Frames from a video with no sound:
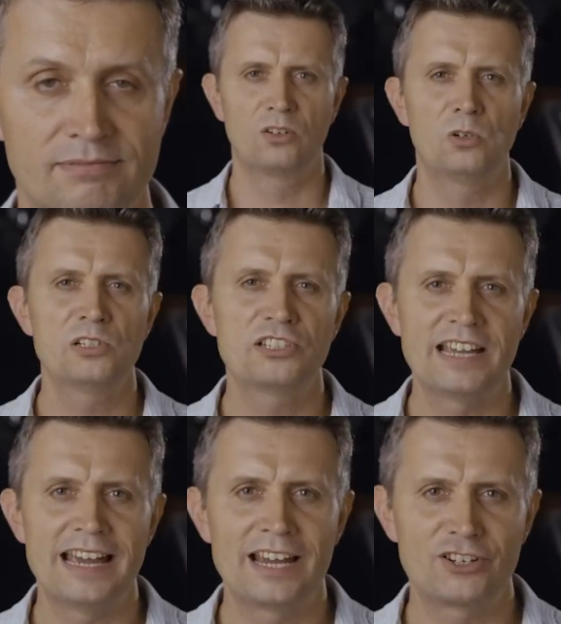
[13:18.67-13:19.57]
Calls
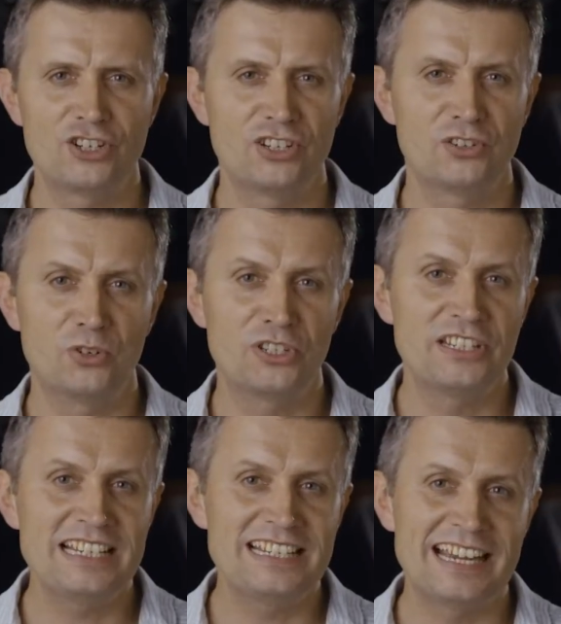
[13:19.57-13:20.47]
to action, or
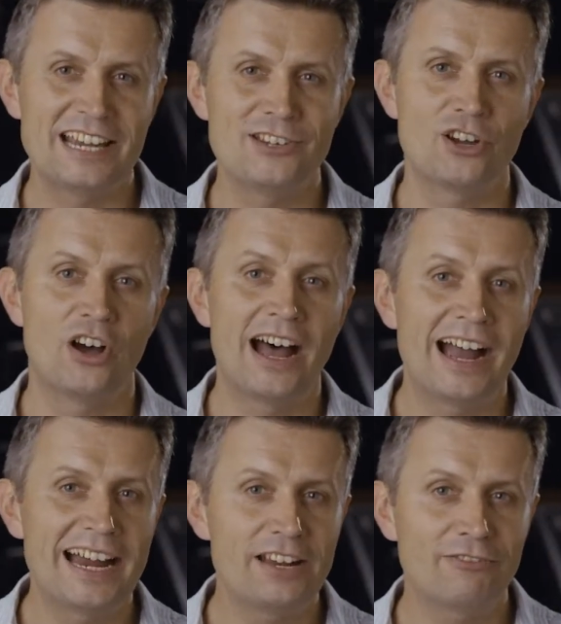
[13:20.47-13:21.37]
CTAs, are
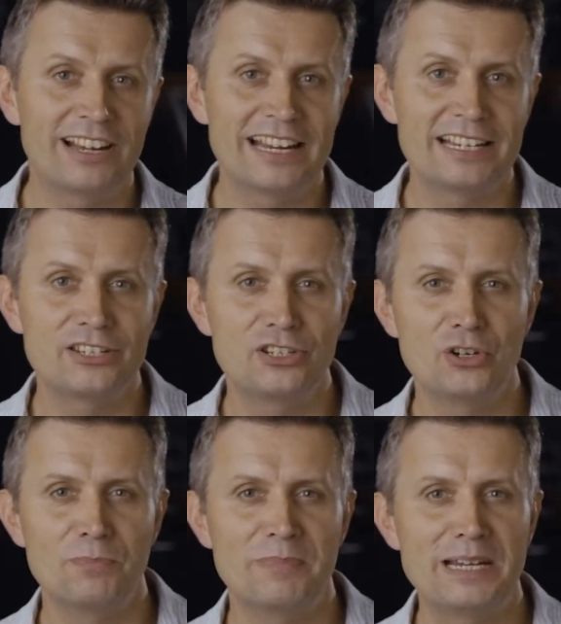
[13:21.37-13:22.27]
highly related to
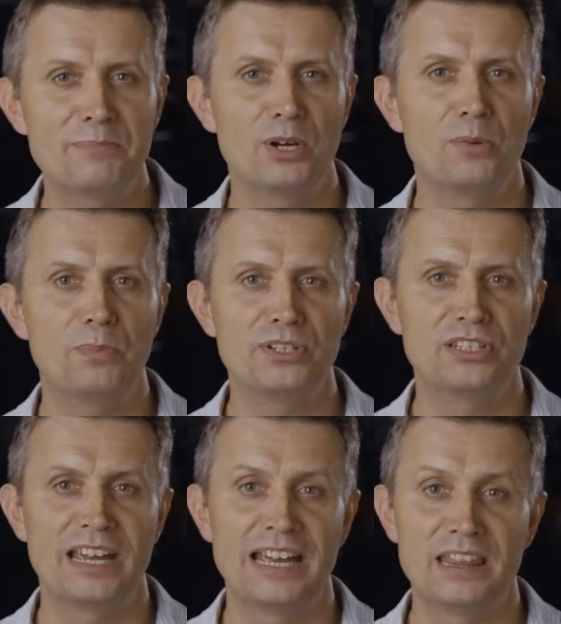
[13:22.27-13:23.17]
your main
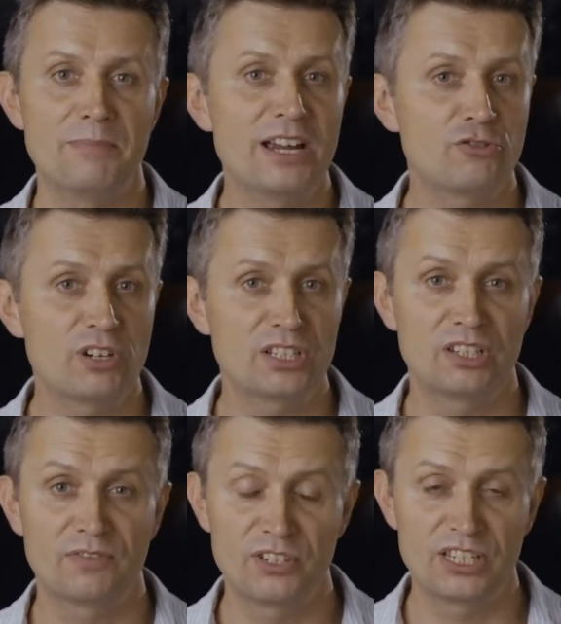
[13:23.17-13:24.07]
purpose and the
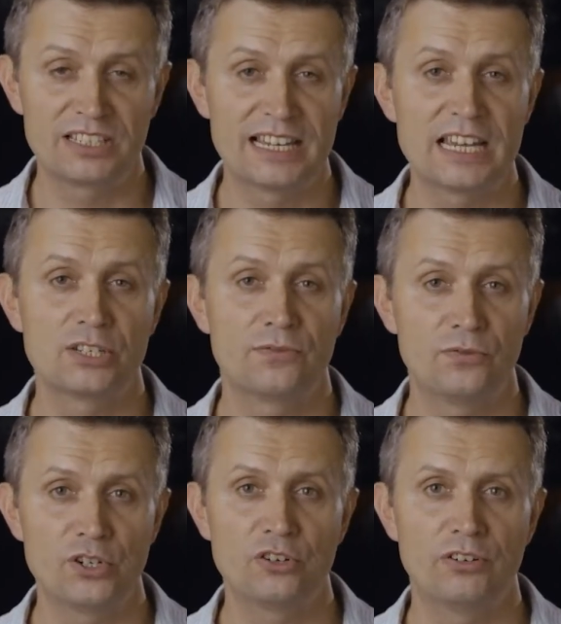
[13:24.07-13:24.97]
metrics of success
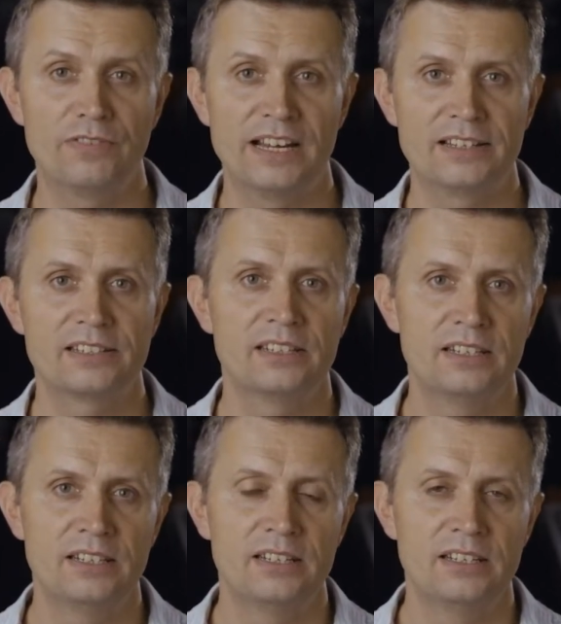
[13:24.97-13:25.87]
for your event.
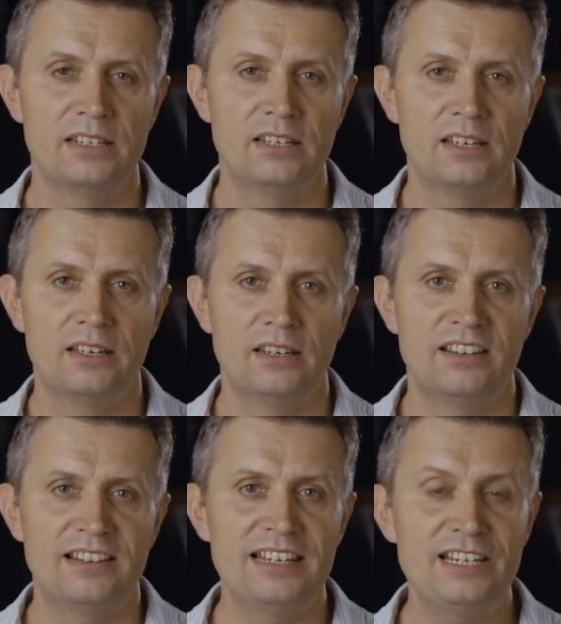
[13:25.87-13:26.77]

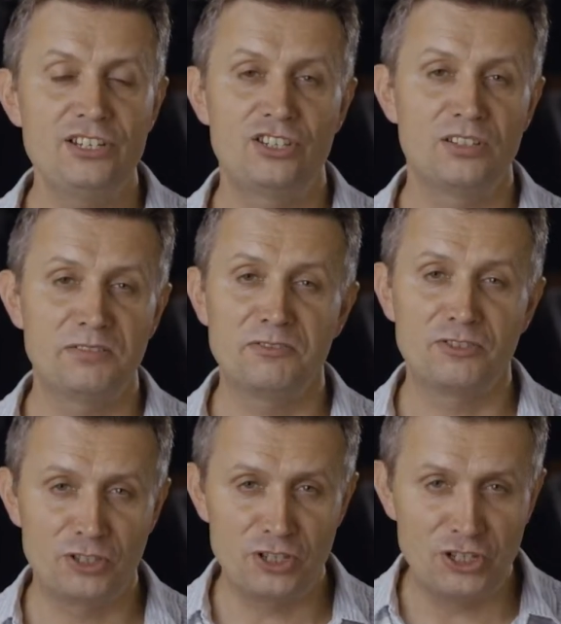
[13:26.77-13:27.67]
These
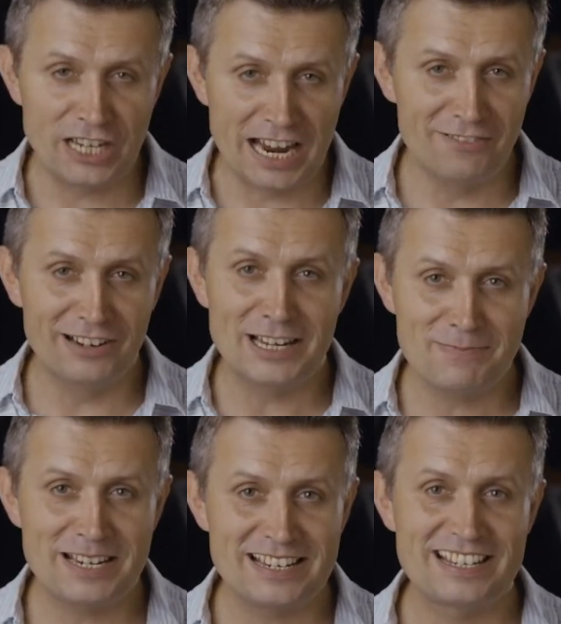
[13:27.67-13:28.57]
should generally
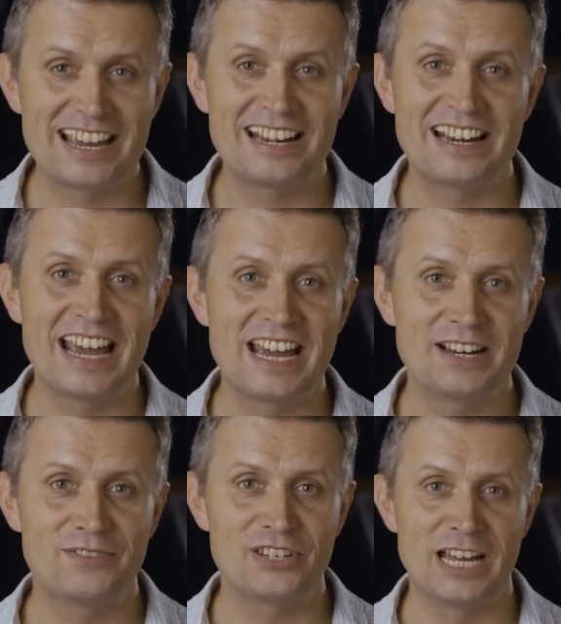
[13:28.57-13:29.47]
be decided
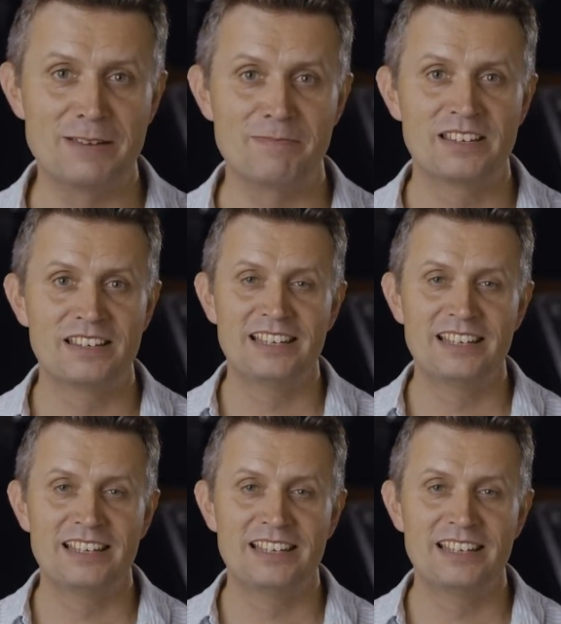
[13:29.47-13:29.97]
ahead of time.